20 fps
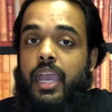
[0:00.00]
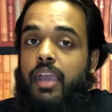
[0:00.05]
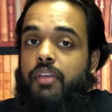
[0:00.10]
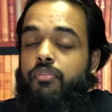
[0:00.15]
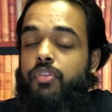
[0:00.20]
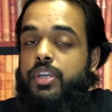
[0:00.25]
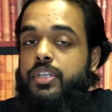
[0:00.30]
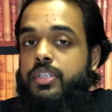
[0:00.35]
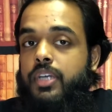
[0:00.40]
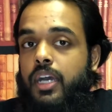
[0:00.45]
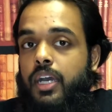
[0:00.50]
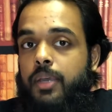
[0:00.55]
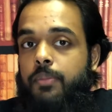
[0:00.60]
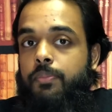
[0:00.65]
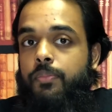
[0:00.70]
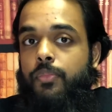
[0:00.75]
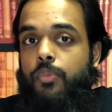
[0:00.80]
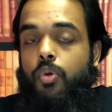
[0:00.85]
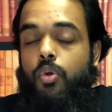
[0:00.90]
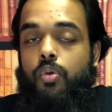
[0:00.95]
every
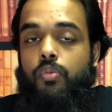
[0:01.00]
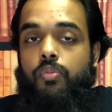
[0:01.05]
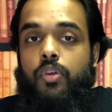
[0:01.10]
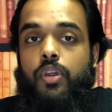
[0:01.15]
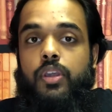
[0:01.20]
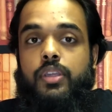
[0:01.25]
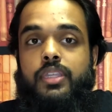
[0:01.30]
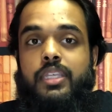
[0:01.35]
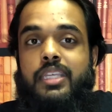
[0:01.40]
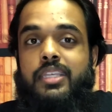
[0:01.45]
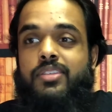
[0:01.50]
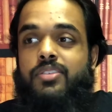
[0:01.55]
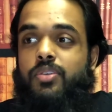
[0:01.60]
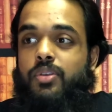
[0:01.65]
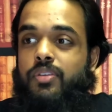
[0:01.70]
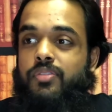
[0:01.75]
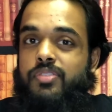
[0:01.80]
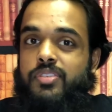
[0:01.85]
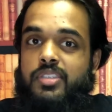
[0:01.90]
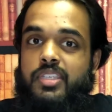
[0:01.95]
time over the sort
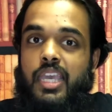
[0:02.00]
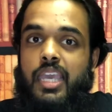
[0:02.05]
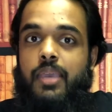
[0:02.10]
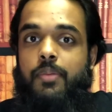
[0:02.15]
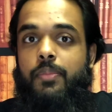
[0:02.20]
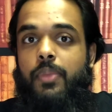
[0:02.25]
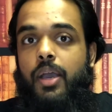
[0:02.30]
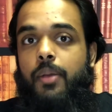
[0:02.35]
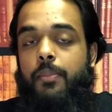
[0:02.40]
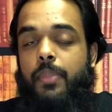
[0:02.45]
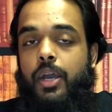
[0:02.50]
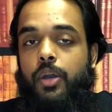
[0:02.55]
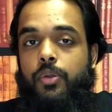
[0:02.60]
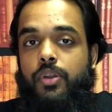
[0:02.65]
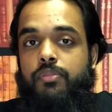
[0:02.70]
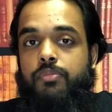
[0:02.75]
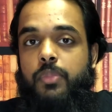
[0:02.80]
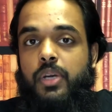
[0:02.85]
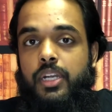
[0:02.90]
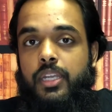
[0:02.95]
of same amount
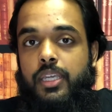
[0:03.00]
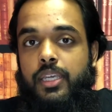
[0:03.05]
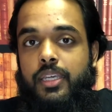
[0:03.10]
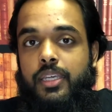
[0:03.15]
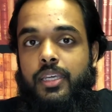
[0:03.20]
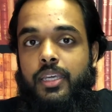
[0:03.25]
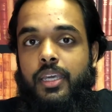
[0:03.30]
of money.